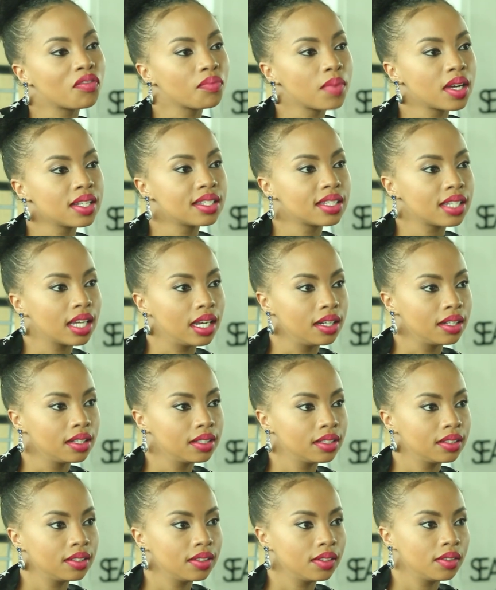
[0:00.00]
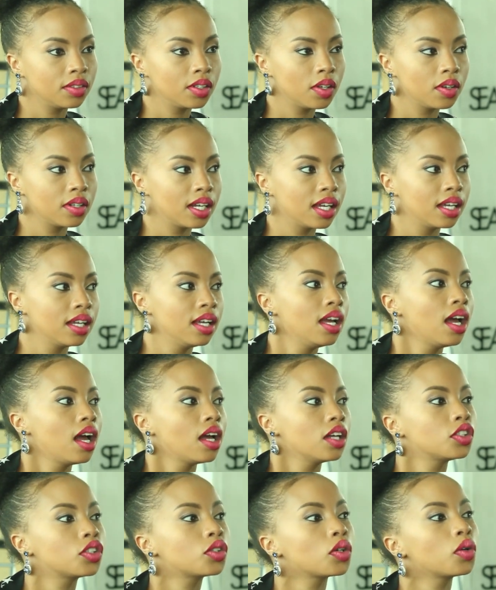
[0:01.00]
of months in. Mm -hmm. No, no.
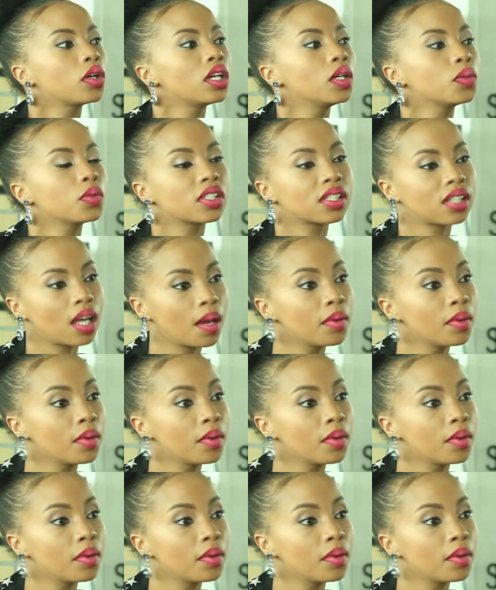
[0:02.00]
So he was